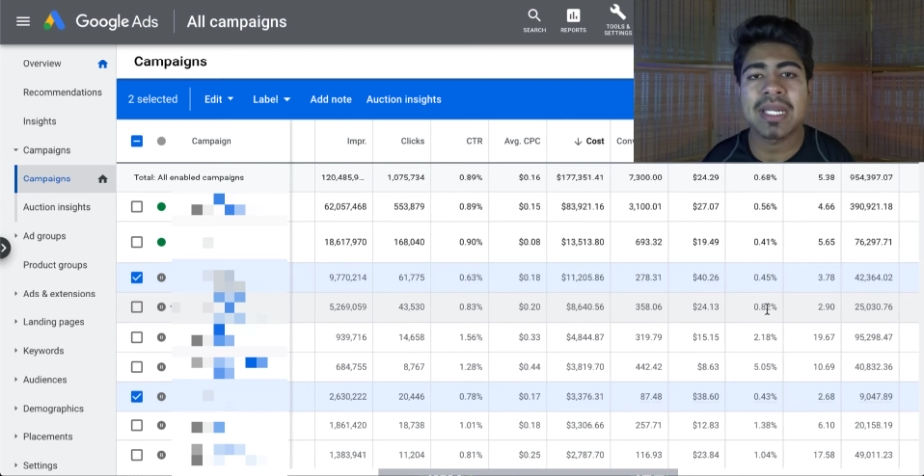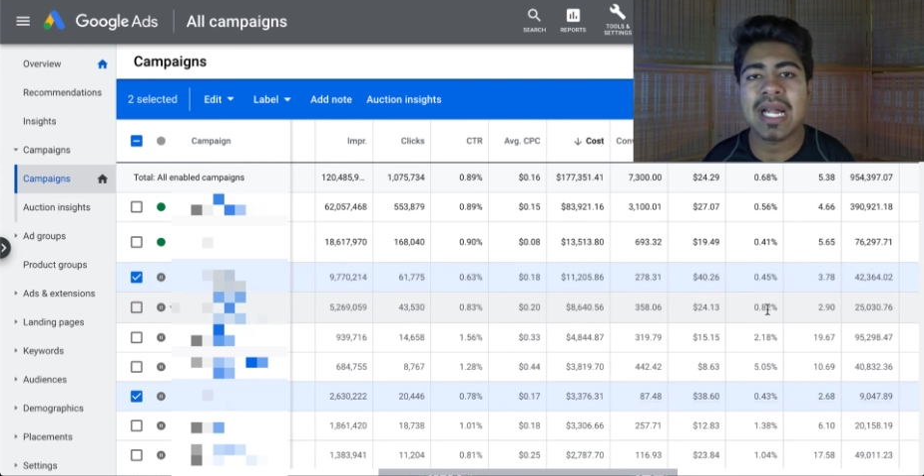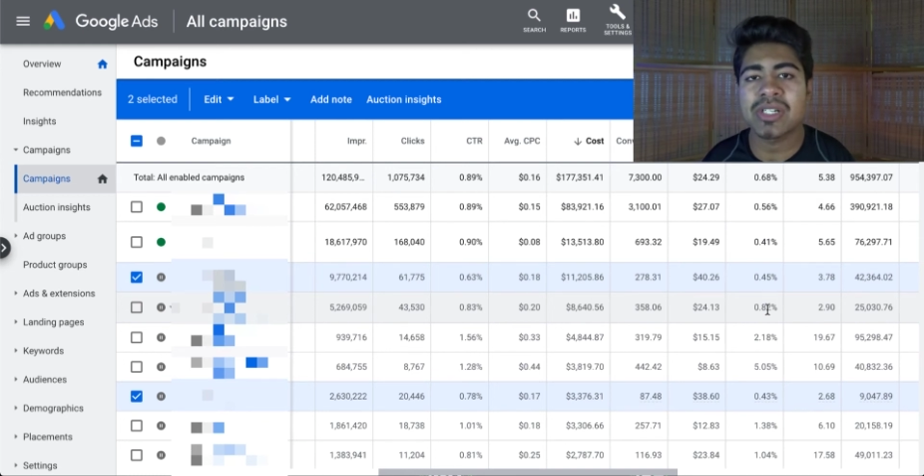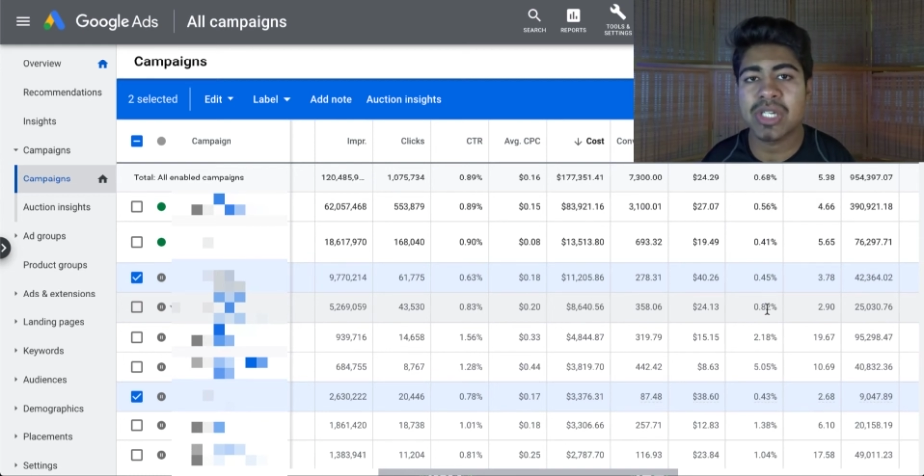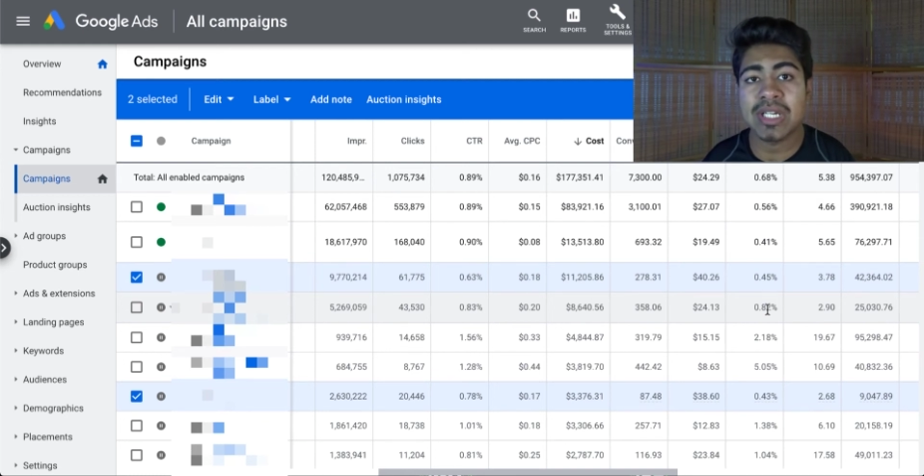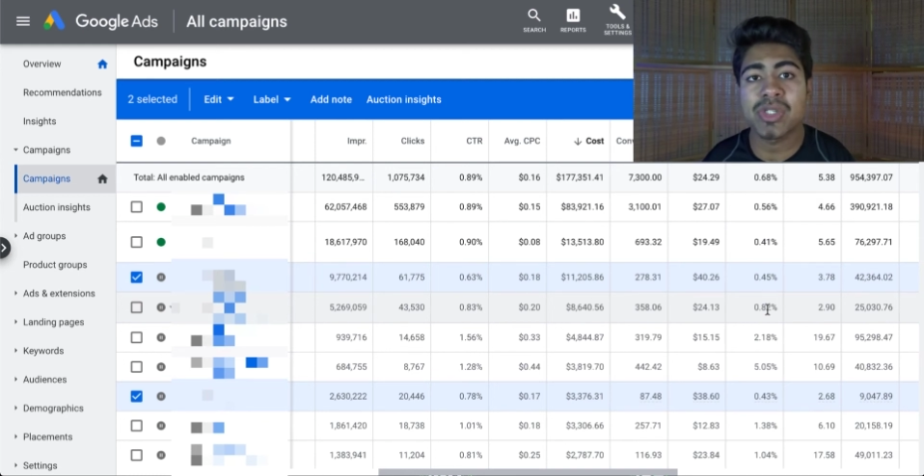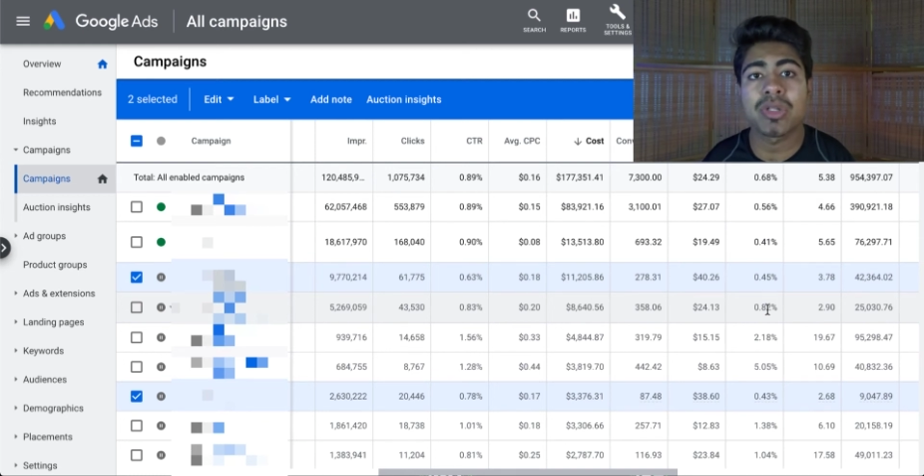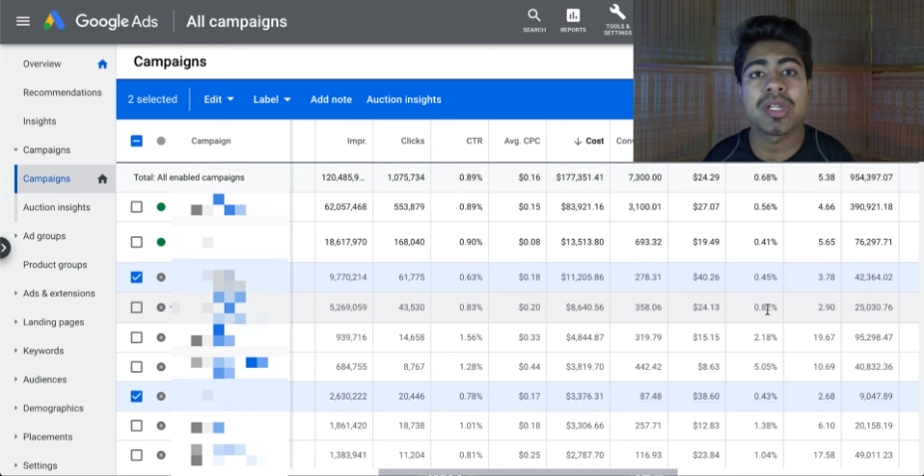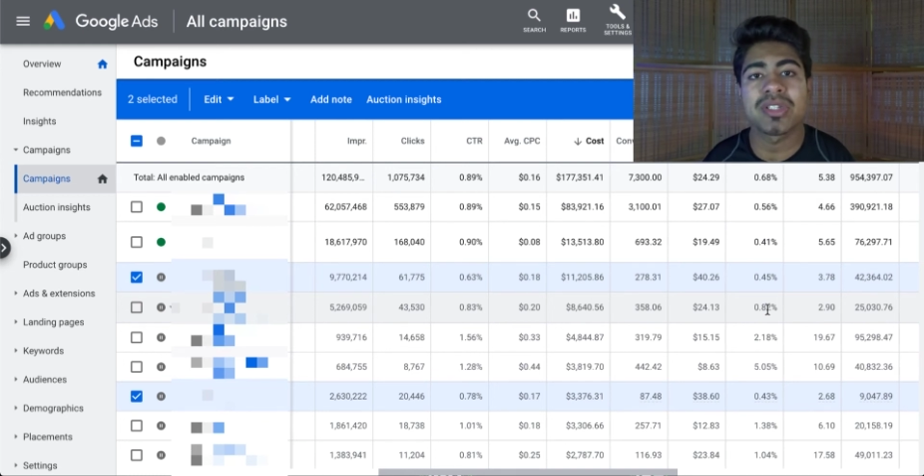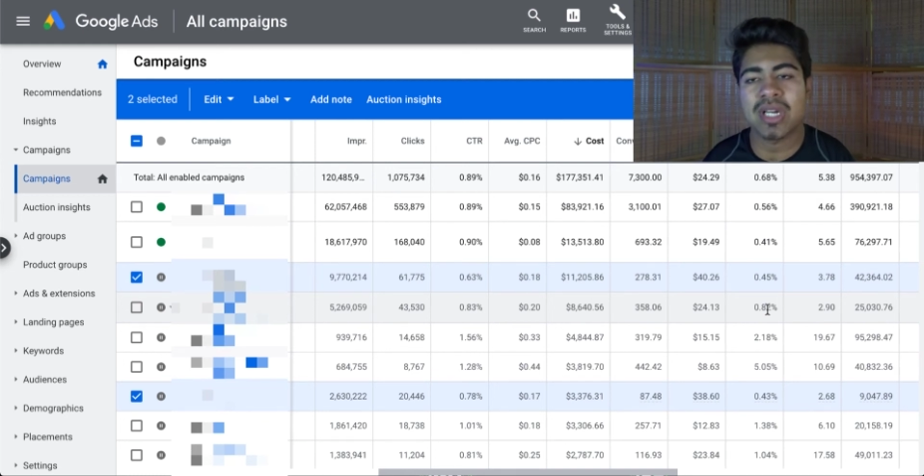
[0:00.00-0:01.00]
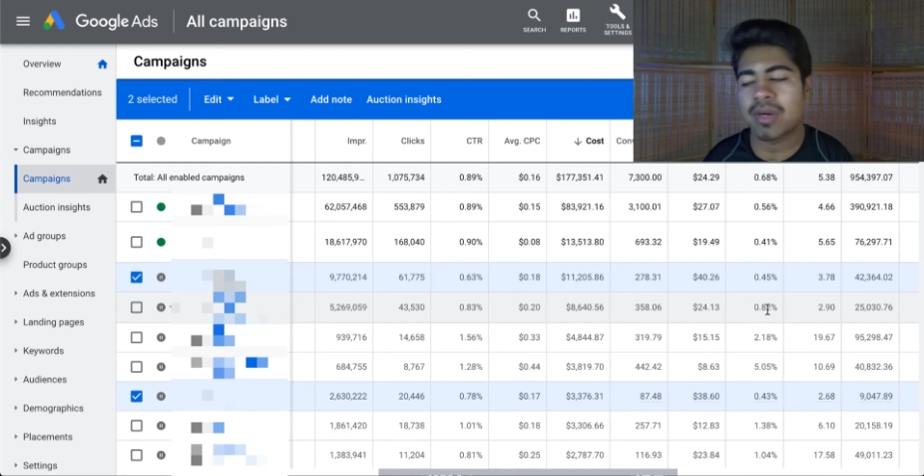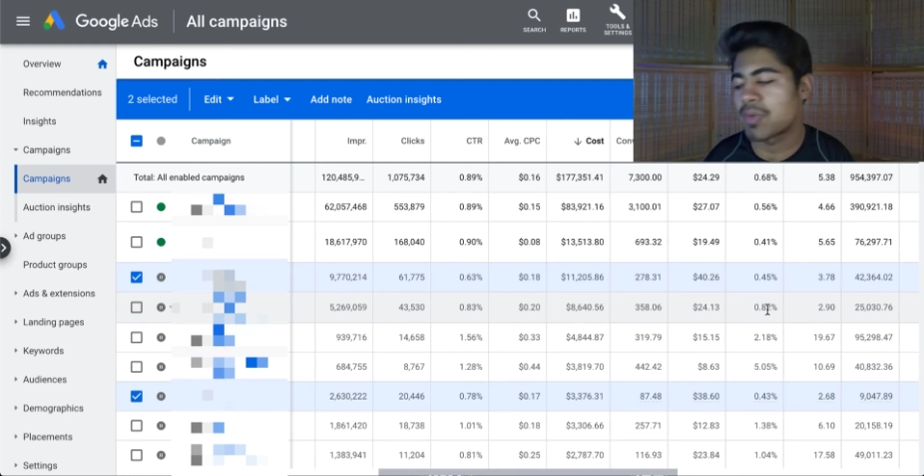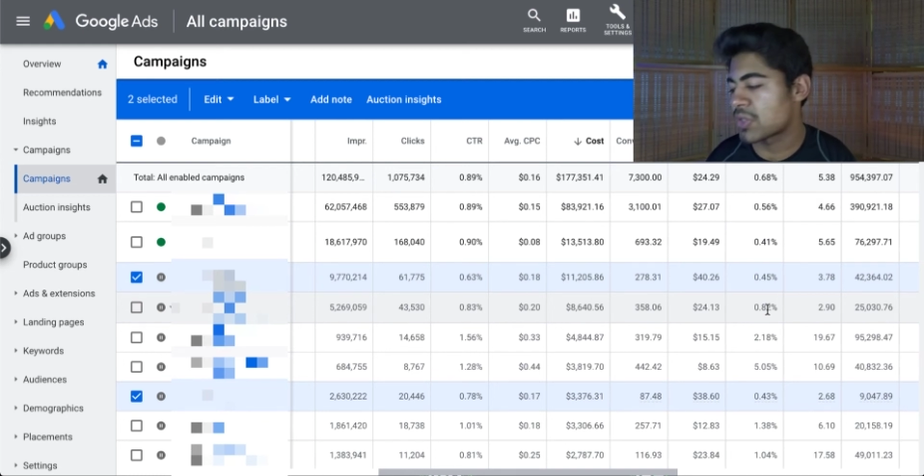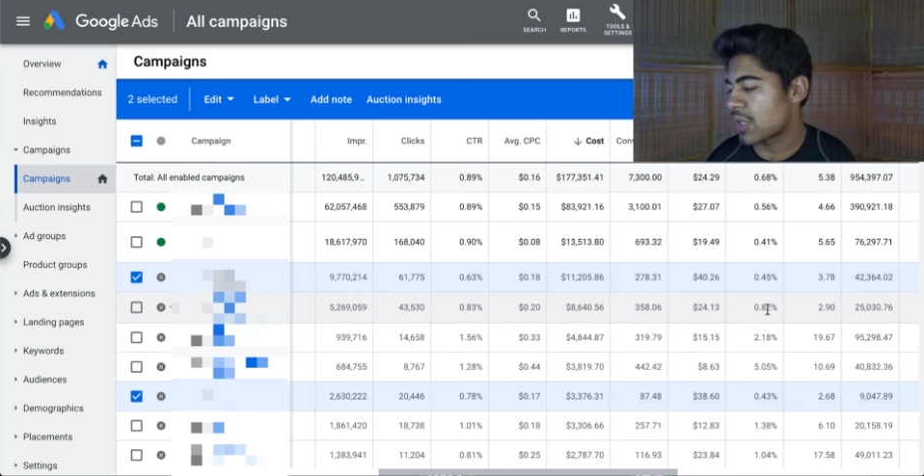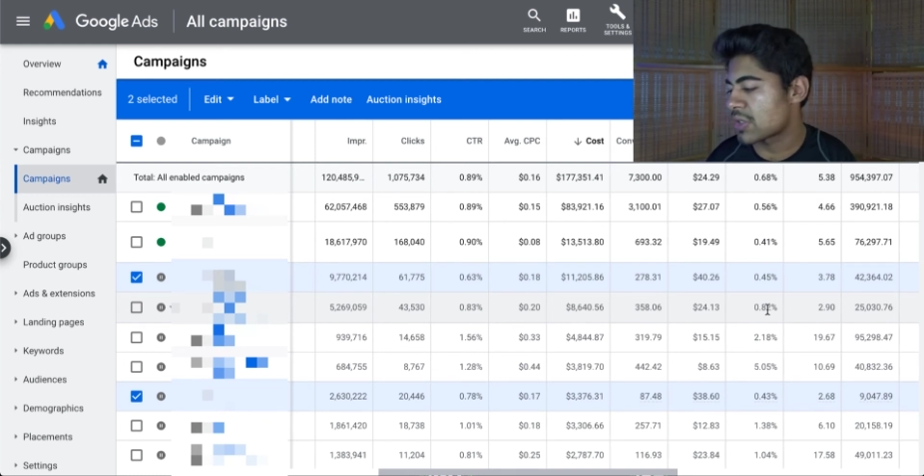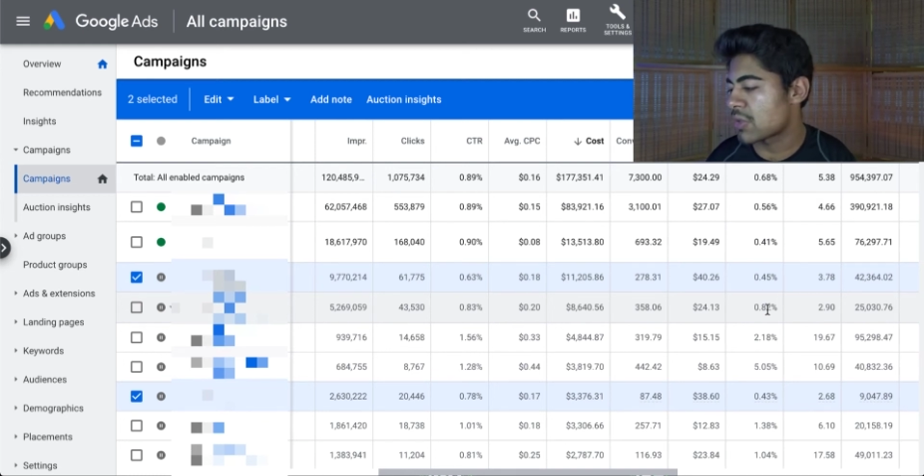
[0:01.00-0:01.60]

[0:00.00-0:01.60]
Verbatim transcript: not get you the desired result.